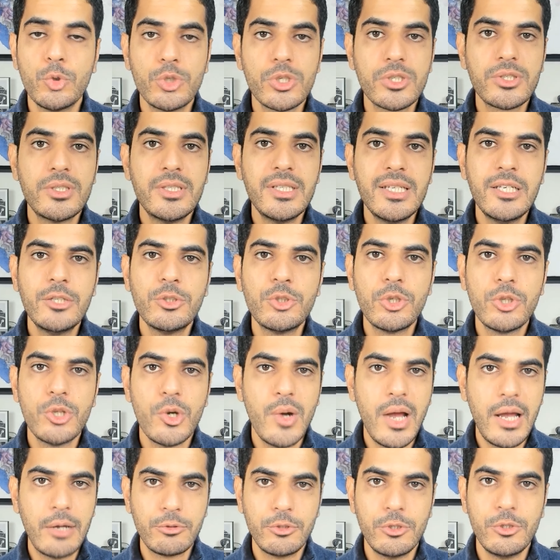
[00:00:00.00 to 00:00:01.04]
You just need to
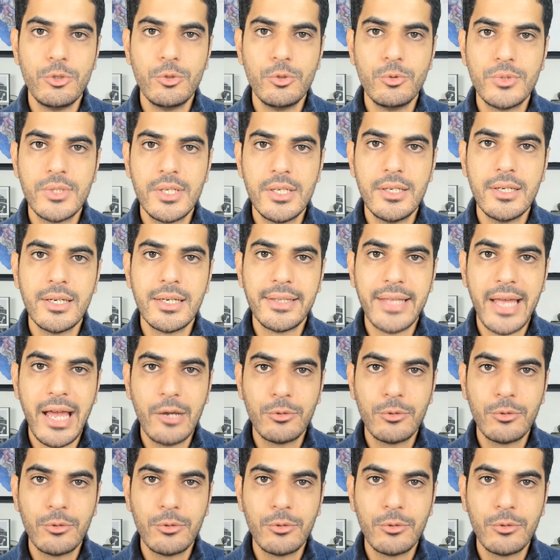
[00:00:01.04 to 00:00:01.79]
know how to use it and